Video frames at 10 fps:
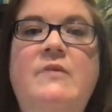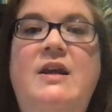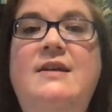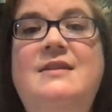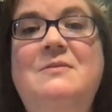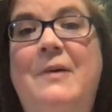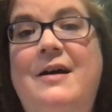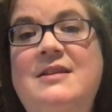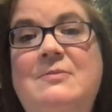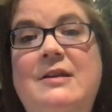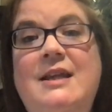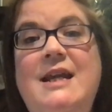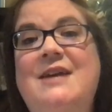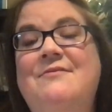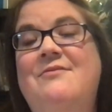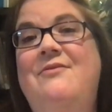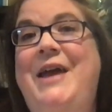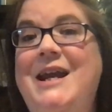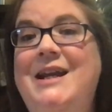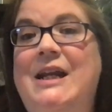Is the possibility
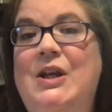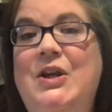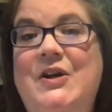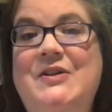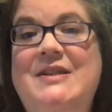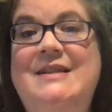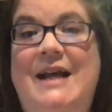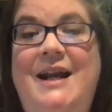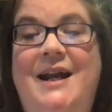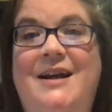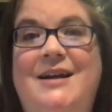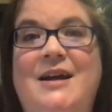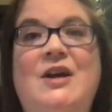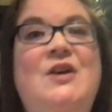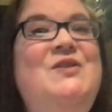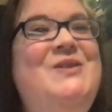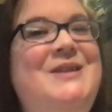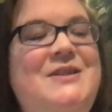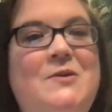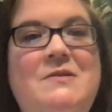conveyed in your setting? So
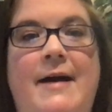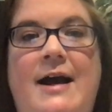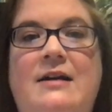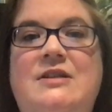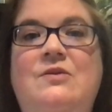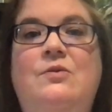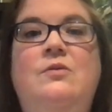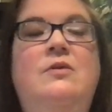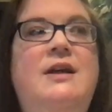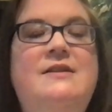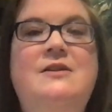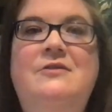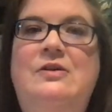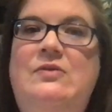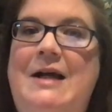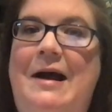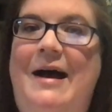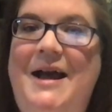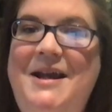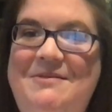this goes back to, is there enough
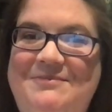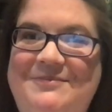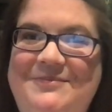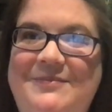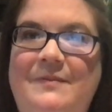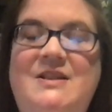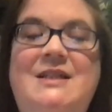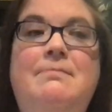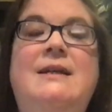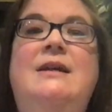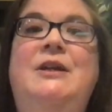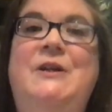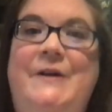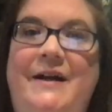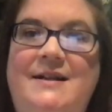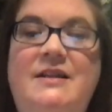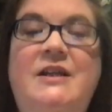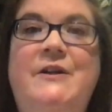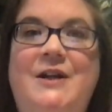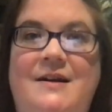time to be curious?
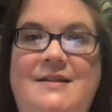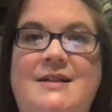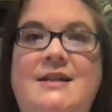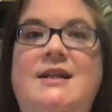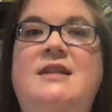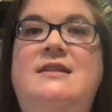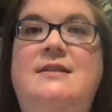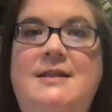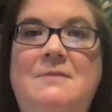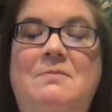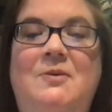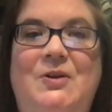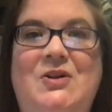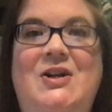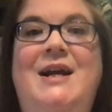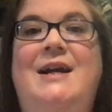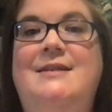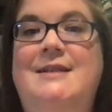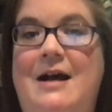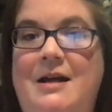Curiosity needs deep learning
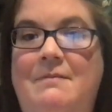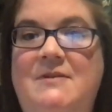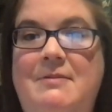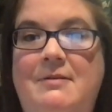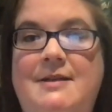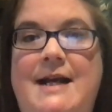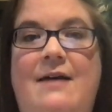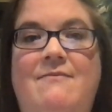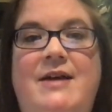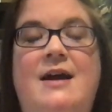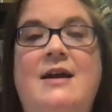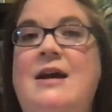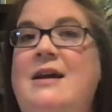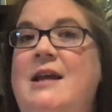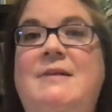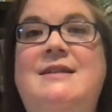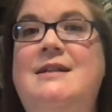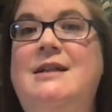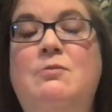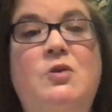and time to be able to have that. That means
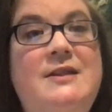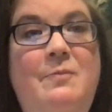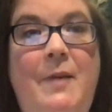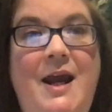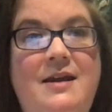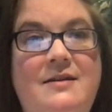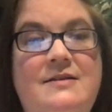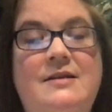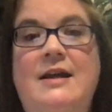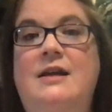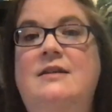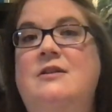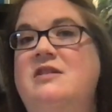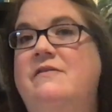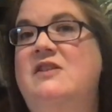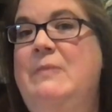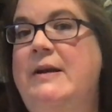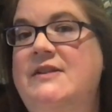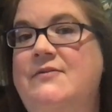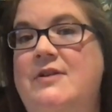they need more space. Is there enough
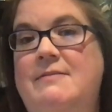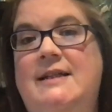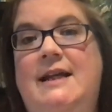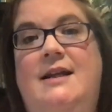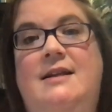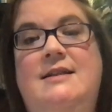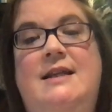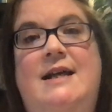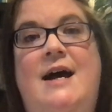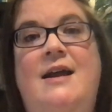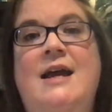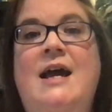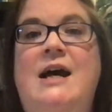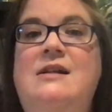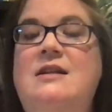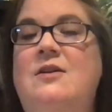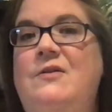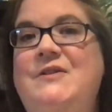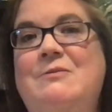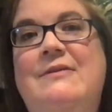space for them to get into that? And that's
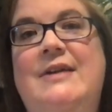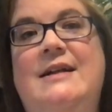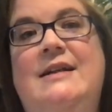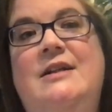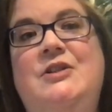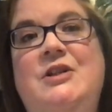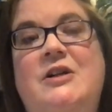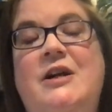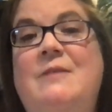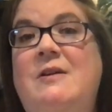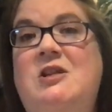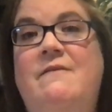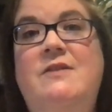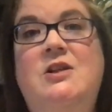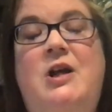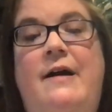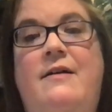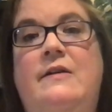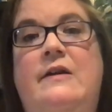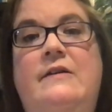also reflected into your image of the
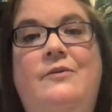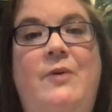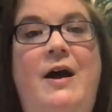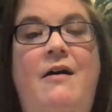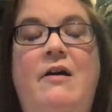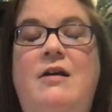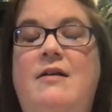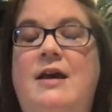child as well.